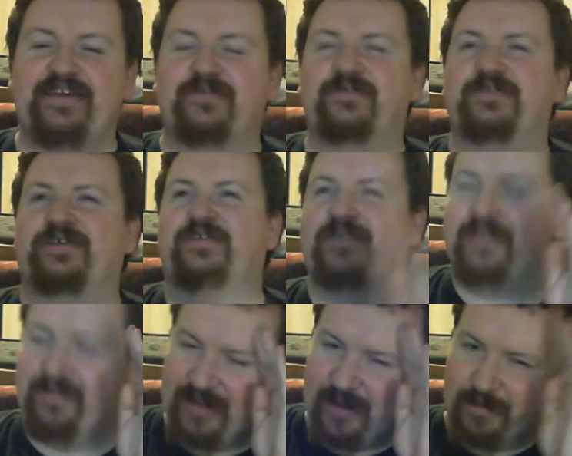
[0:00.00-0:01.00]
of those or
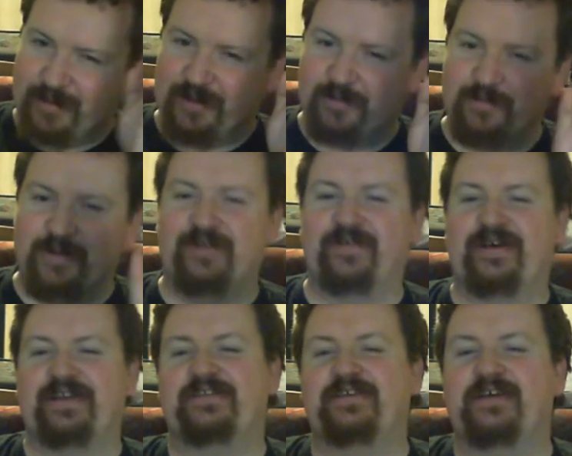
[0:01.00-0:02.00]
leave a comment down below
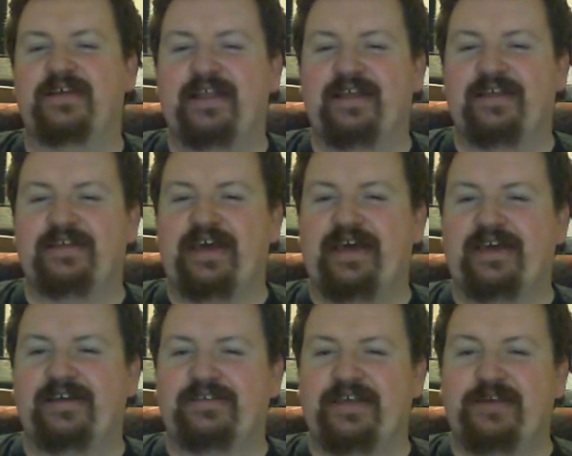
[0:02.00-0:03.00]
and
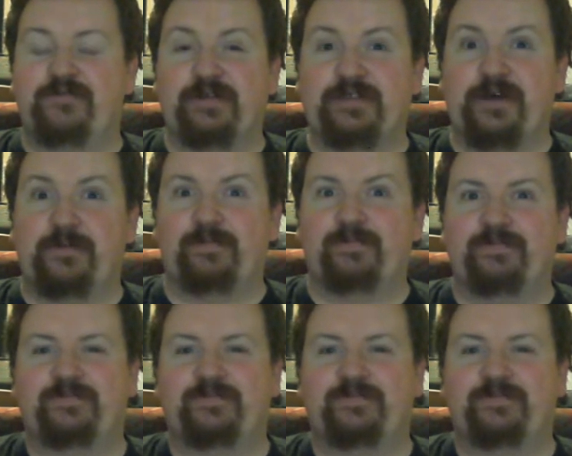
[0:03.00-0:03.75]
say what's up.